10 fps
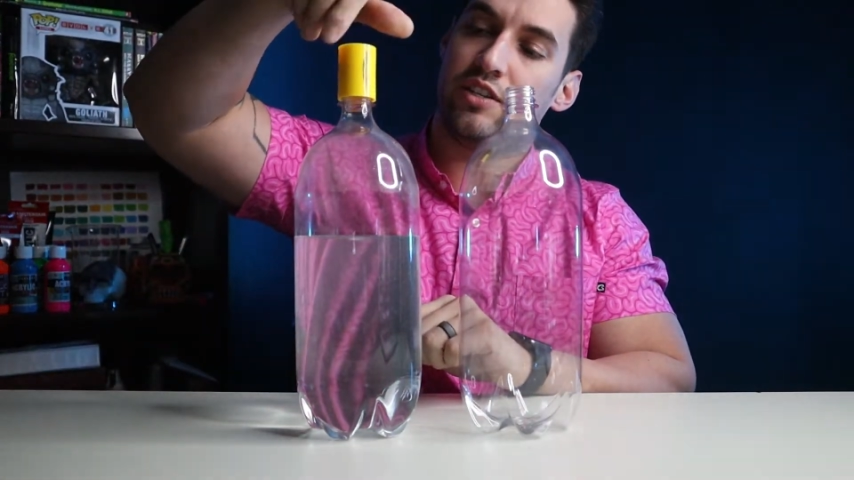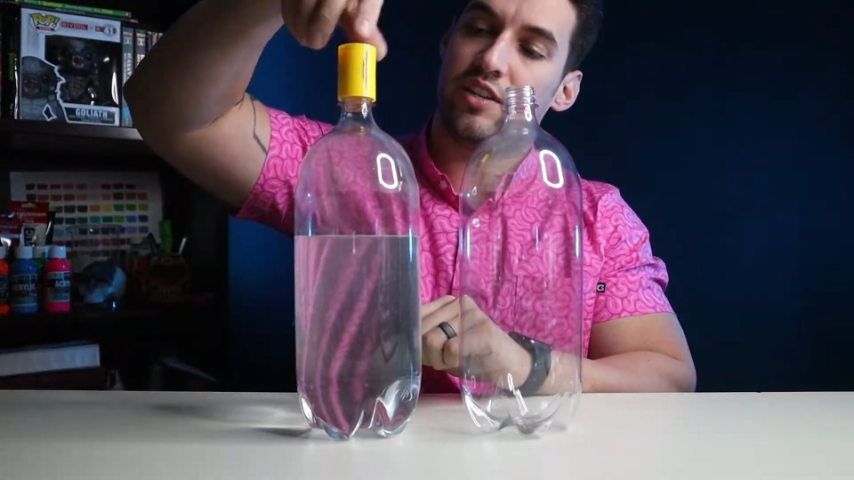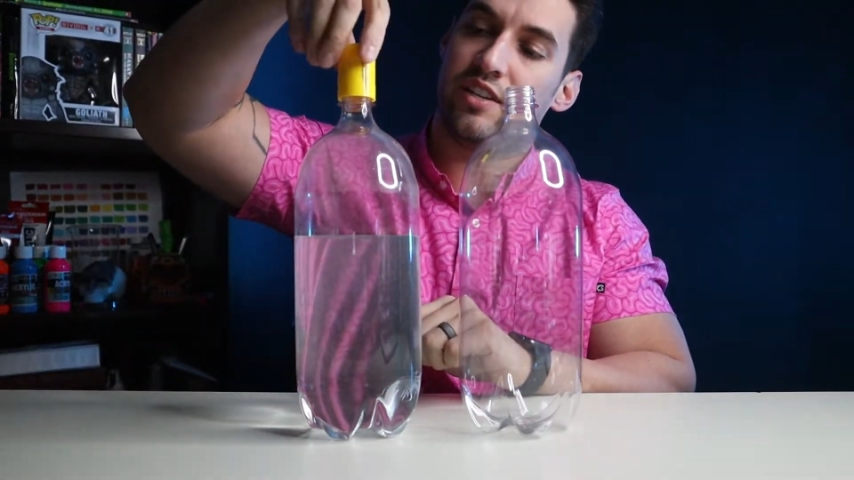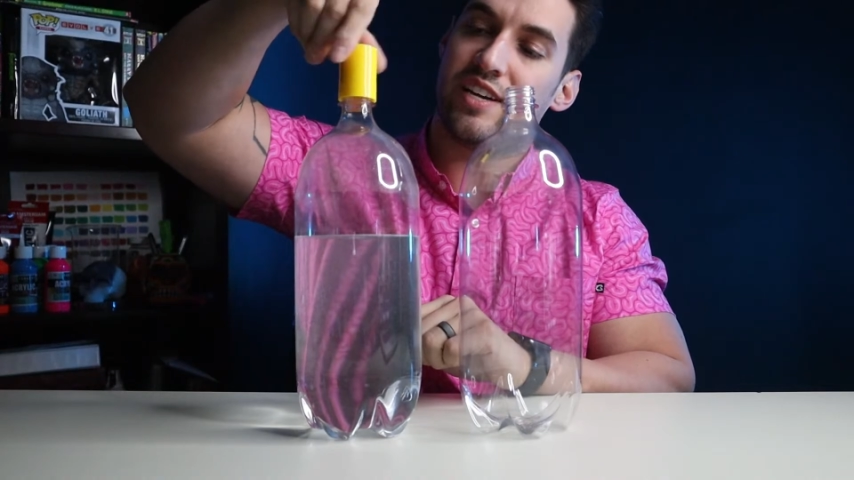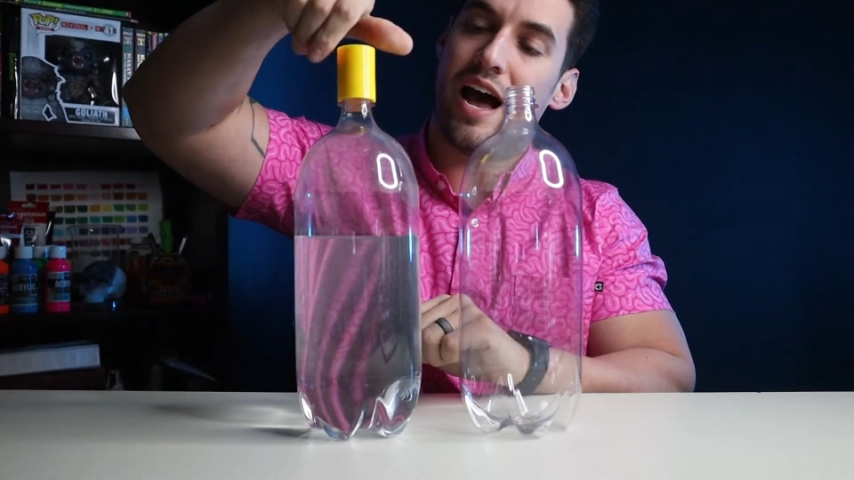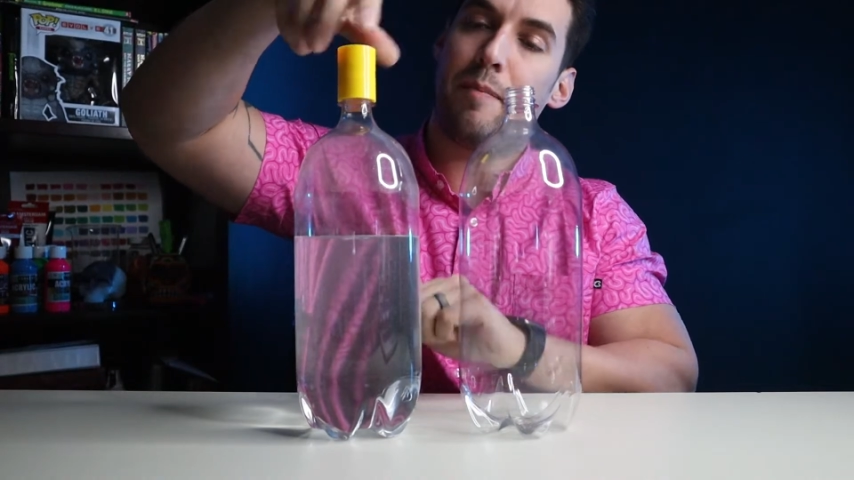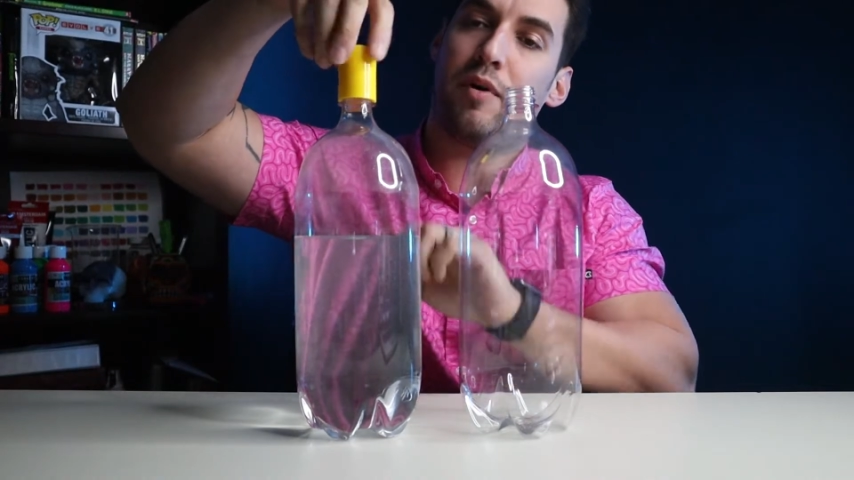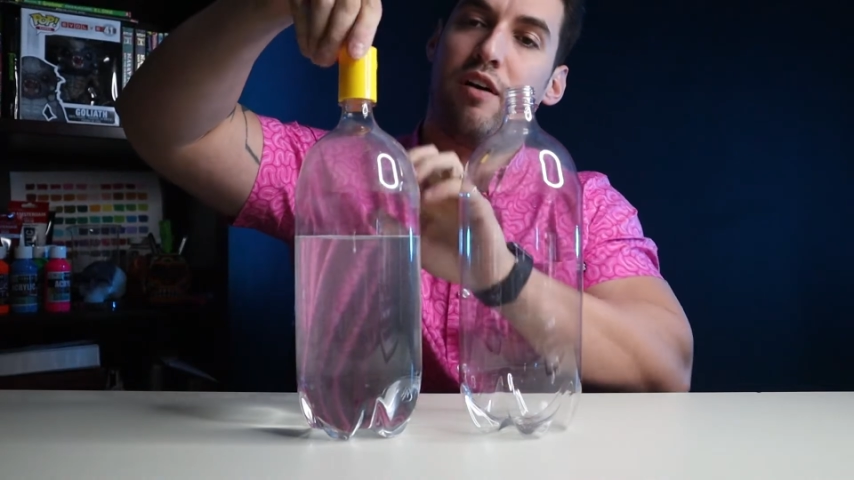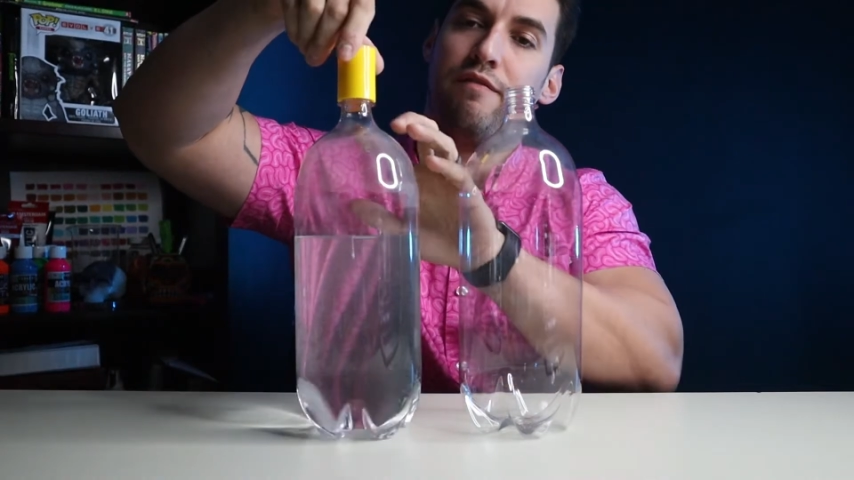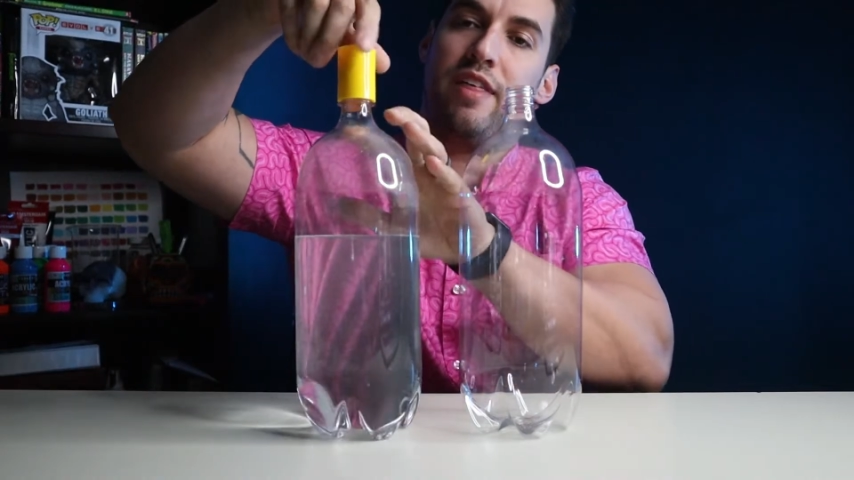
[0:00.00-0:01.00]
to the
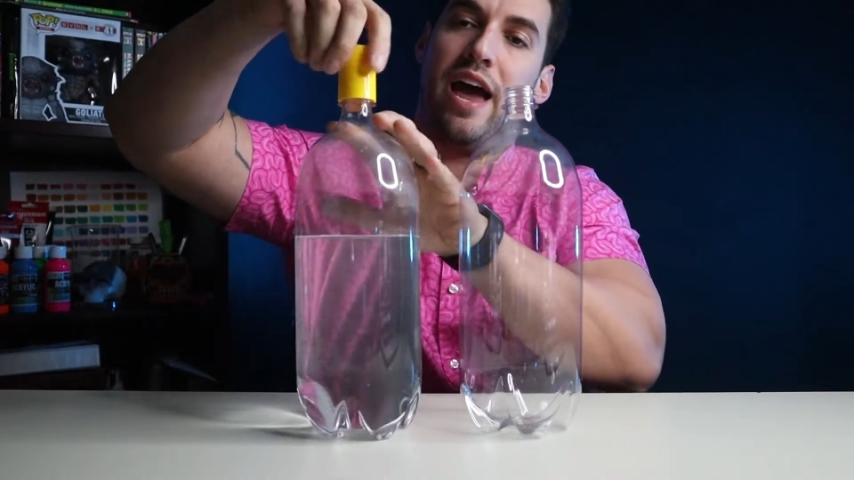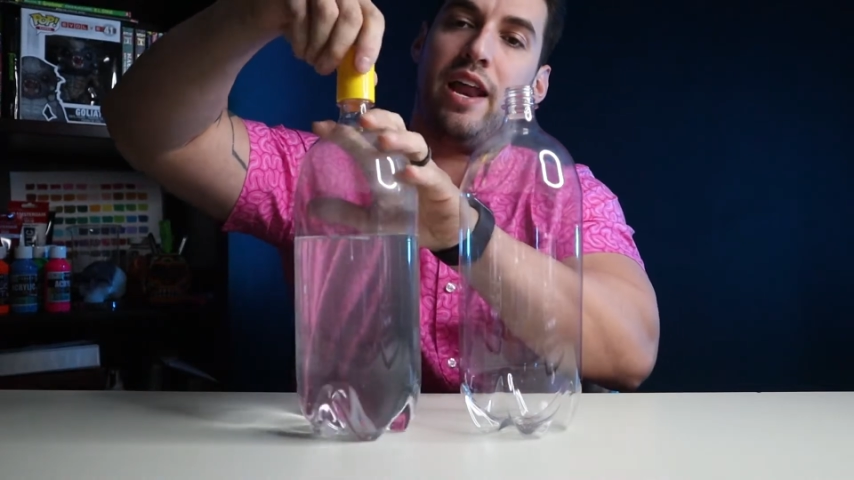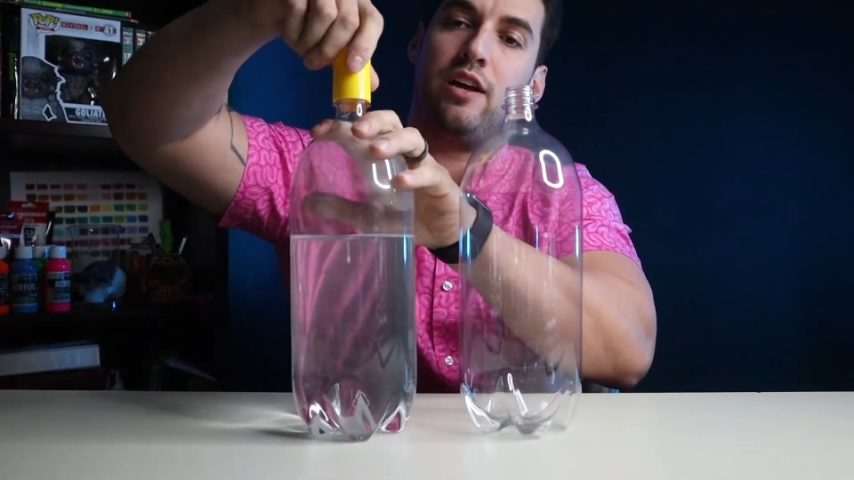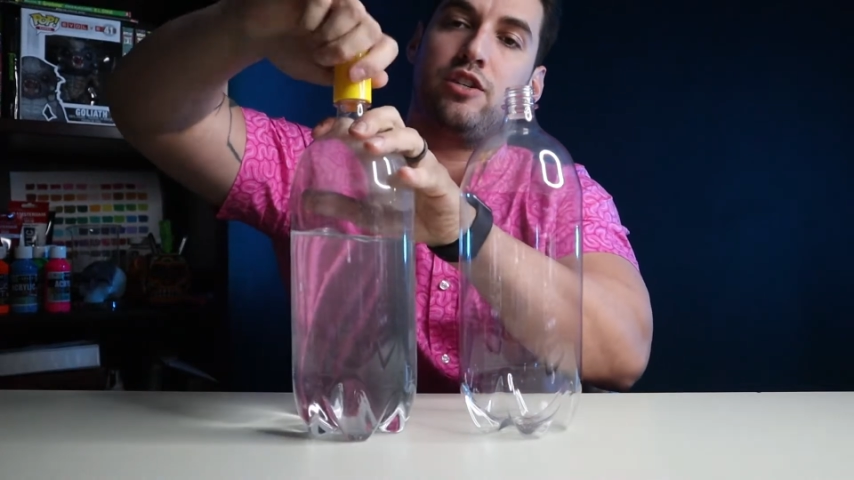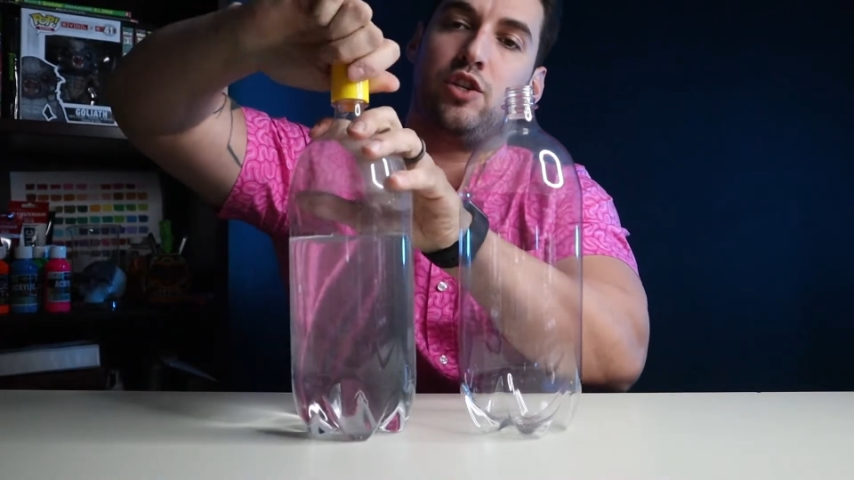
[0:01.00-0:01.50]
top of that